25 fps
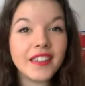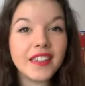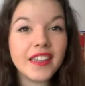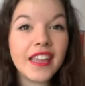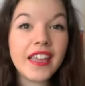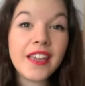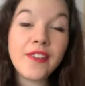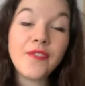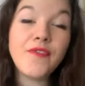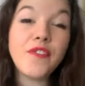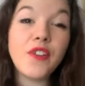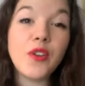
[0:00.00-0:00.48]

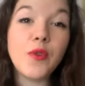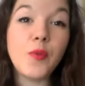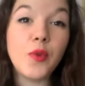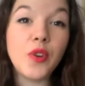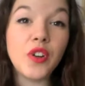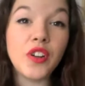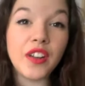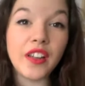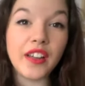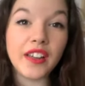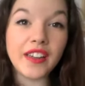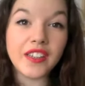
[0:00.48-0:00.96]
if you
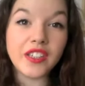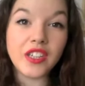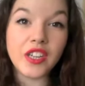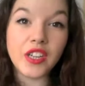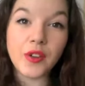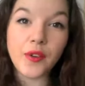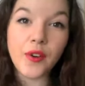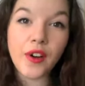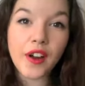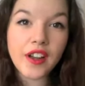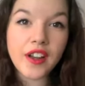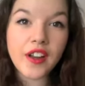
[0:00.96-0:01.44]
would like
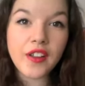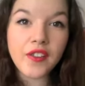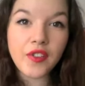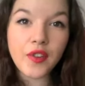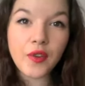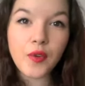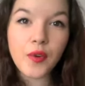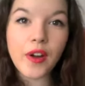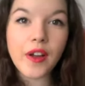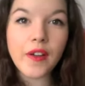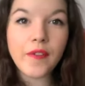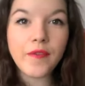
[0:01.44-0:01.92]
to, I know
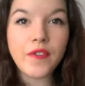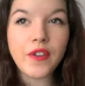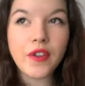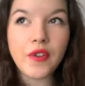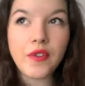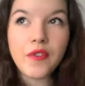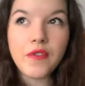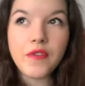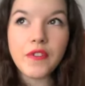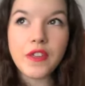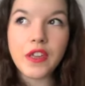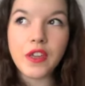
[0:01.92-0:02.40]
that quite a
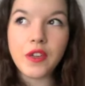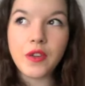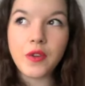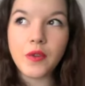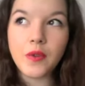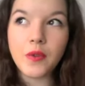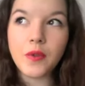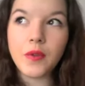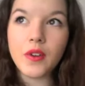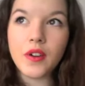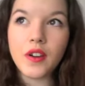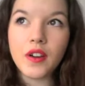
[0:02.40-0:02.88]
few of
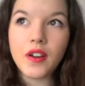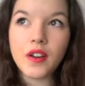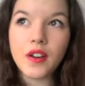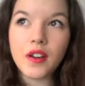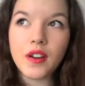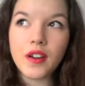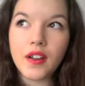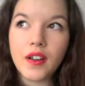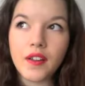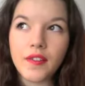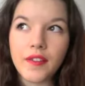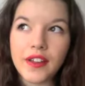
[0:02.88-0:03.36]
you
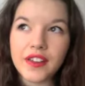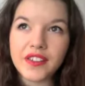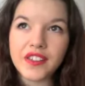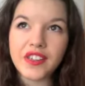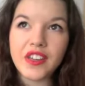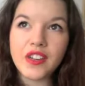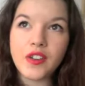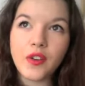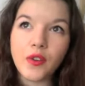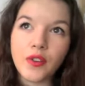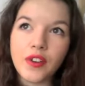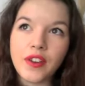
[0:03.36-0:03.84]
have
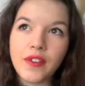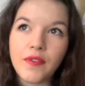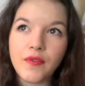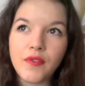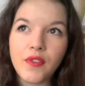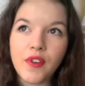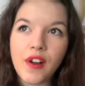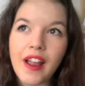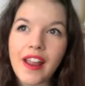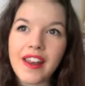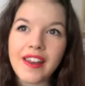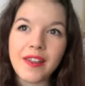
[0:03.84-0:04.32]
actually gone in
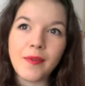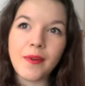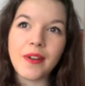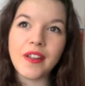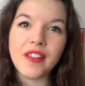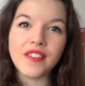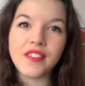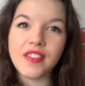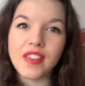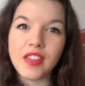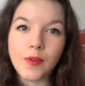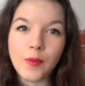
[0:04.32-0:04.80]
for it
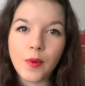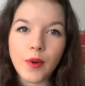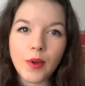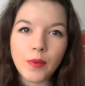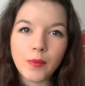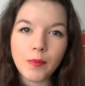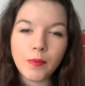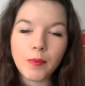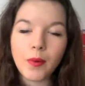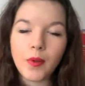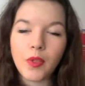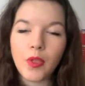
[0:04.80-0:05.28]
anyway, so you
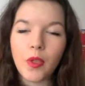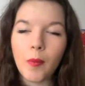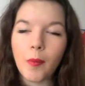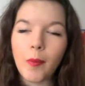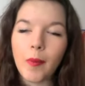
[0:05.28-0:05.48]
won't bother.